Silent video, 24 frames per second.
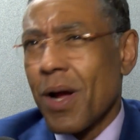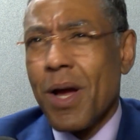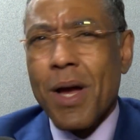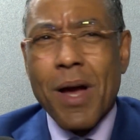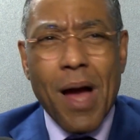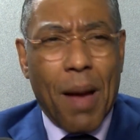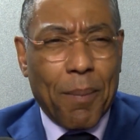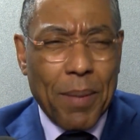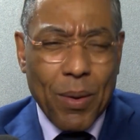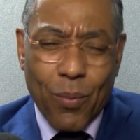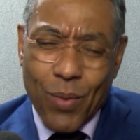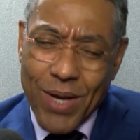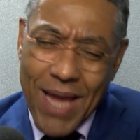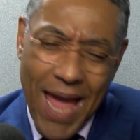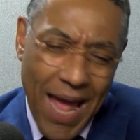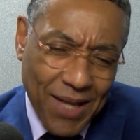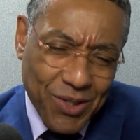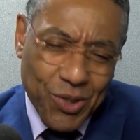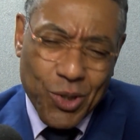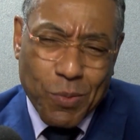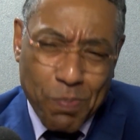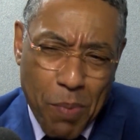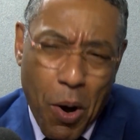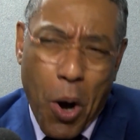I mean, we
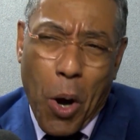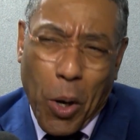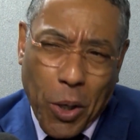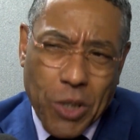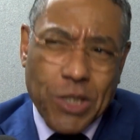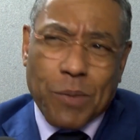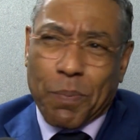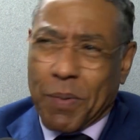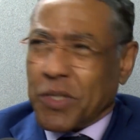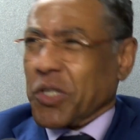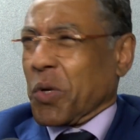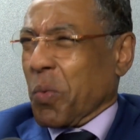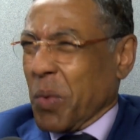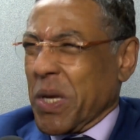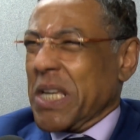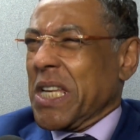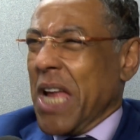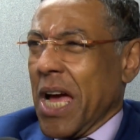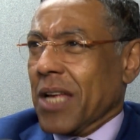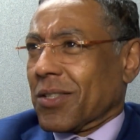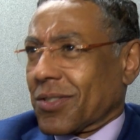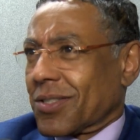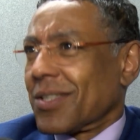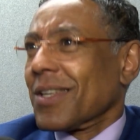had sparks between
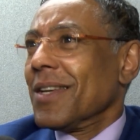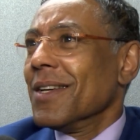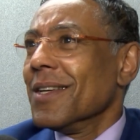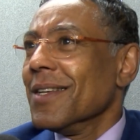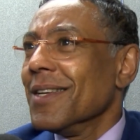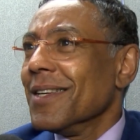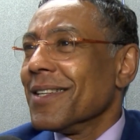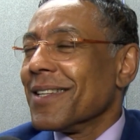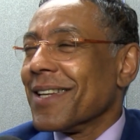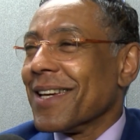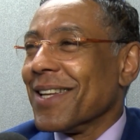us.